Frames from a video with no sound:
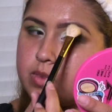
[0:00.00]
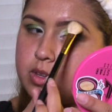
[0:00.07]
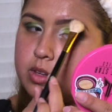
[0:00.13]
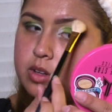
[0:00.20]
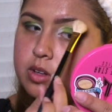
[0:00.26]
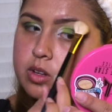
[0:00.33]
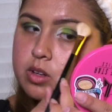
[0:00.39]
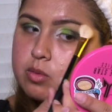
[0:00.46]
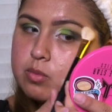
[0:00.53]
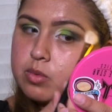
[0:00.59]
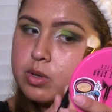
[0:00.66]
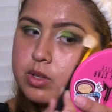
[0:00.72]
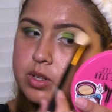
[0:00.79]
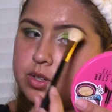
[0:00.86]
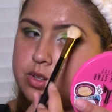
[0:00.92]
And I'm
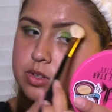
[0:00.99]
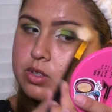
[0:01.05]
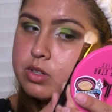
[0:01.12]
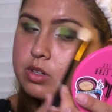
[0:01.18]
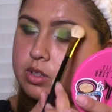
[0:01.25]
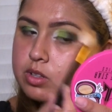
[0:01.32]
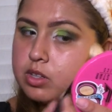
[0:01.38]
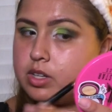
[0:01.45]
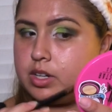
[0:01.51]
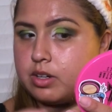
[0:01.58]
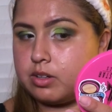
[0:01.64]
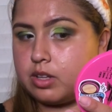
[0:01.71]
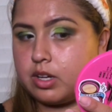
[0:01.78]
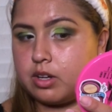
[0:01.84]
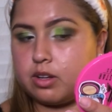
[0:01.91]
really just going to layer
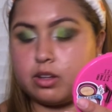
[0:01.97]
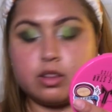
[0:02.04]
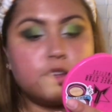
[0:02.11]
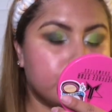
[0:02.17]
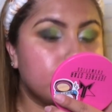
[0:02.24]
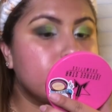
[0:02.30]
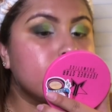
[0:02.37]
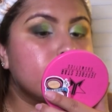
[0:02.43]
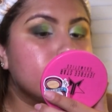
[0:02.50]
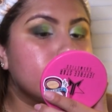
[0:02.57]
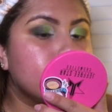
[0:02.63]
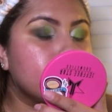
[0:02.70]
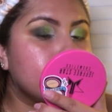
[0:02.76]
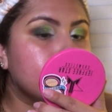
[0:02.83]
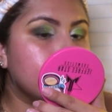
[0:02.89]
that on there.
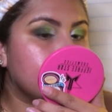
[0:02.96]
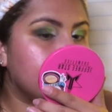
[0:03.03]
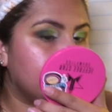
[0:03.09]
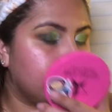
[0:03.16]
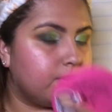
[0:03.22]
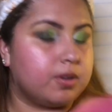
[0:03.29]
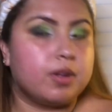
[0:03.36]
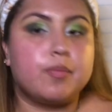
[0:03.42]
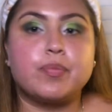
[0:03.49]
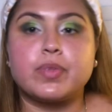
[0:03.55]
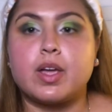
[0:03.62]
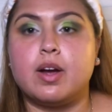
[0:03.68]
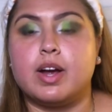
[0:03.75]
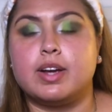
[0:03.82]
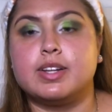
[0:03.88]
Beautiful.
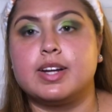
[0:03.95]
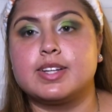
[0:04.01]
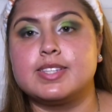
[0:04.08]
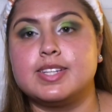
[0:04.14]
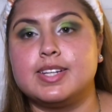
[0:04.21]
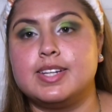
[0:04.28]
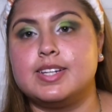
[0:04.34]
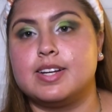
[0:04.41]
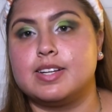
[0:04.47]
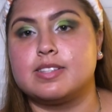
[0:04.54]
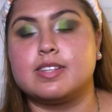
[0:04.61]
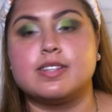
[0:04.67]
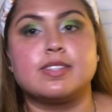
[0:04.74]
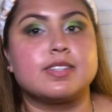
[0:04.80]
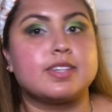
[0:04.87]
Alright, next thing he does
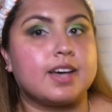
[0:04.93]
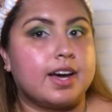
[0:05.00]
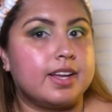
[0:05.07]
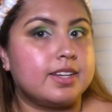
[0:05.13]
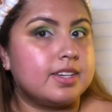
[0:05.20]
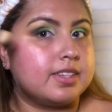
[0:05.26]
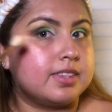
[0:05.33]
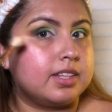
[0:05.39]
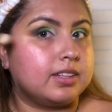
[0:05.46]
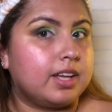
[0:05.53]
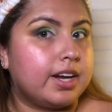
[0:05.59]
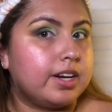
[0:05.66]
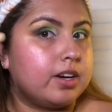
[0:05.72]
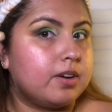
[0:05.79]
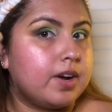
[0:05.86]
is cut the
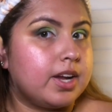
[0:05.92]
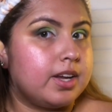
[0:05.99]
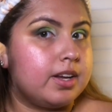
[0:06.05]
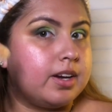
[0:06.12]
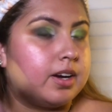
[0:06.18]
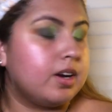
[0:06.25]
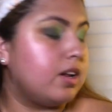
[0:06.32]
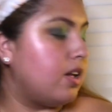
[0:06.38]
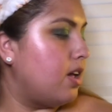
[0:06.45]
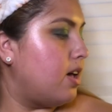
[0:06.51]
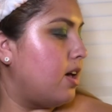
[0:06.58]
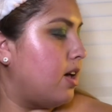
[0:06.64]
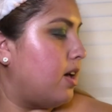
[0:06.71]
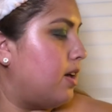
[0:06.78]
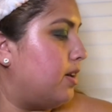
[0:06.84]
liner right here
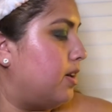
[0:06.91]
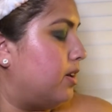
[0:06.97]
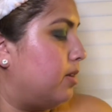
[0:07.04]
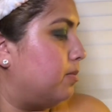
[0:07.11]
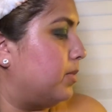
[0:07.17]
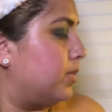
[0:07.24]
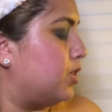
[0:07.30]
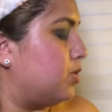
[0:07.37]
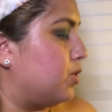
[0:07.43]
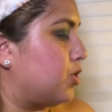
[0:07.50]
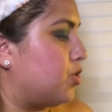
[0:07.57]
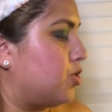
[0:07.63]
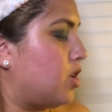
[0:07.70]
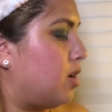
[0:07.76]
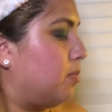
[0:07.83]
to a
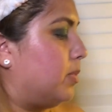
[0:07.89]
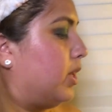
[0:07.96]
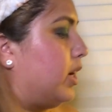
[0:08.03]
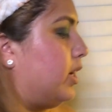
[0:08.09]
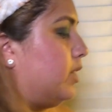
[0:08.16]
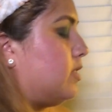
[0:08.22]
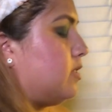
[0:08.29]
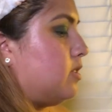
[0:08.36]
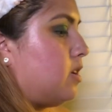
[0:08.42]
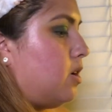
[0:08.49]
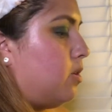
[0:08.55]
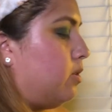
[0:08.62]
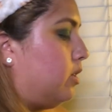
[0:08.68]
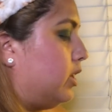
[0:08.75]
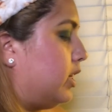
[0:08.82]
sharp line.
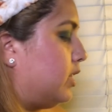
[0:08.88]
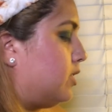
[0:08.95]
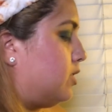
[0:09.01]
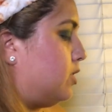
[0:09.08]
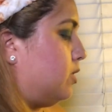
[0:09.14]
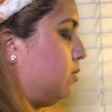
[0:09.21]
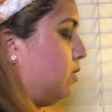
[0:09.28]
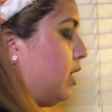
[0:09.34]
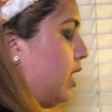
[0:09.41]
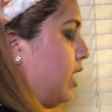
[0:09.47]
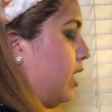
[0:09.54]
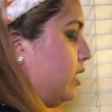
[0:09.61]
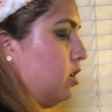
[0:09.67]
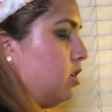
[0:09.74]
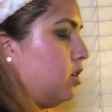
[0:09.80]
So let's do
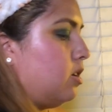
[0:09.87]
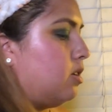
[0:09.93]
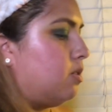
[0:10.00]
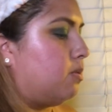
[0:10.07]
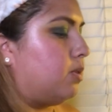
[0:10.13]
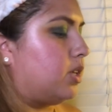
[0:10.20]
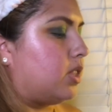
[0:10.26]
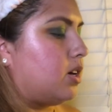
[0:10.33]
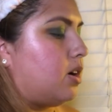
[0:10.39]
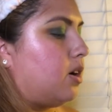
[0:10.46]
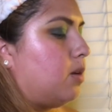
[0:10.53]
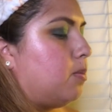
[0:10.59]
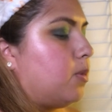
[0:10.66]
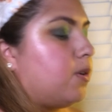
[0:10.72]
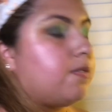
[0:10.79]
that with our
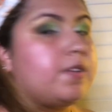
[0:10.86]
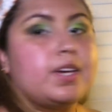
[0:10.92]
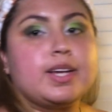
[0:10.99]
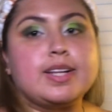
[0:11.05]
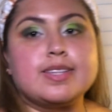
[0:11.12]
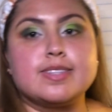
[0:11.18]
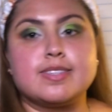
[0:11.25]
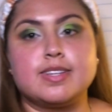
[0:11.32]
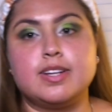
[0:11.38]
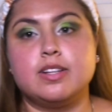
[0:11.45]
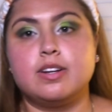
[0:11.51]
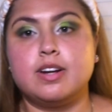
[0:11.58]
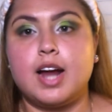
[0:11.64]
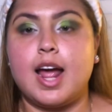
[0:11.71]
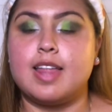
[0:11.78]
Morphe
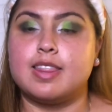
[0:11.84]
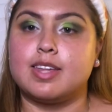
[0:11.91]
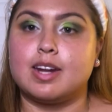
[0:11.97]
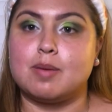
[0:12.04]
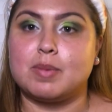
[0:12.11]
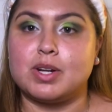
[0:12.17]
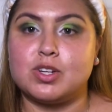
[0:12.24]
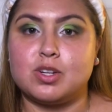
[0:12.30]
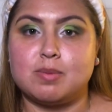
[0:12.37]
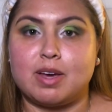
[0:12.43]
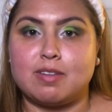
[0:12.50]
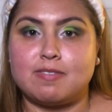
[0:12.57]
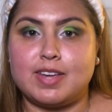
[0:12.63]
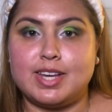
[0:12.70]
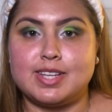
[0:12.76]
concealer, and then I'm going to do my
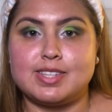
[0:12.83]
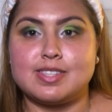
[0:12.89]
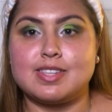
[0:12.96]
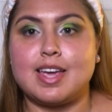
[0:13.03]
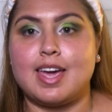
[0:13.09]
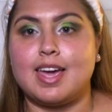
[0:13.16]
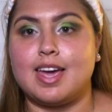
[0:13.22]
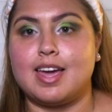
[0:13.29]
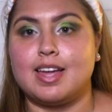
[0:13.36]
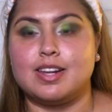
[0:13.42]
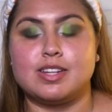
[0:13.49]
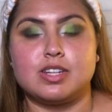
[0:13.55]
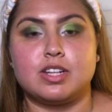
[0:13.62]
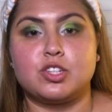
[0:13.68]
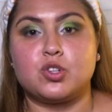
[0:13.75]
face
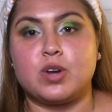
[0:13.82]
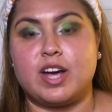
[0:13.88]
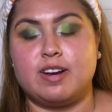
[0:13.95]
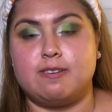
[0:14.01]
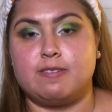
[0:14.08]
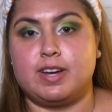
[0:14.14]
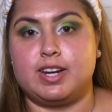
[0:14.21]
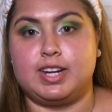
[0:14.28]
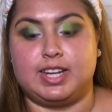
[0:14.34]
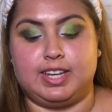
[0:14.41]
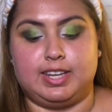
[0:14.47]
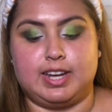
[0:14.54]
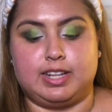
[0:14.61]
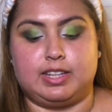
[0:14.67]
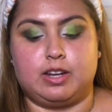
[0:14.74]
and try to find a
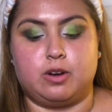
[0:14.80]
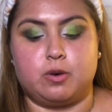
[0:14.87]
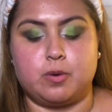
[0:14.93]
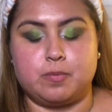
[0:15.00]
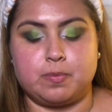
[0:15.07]
yellow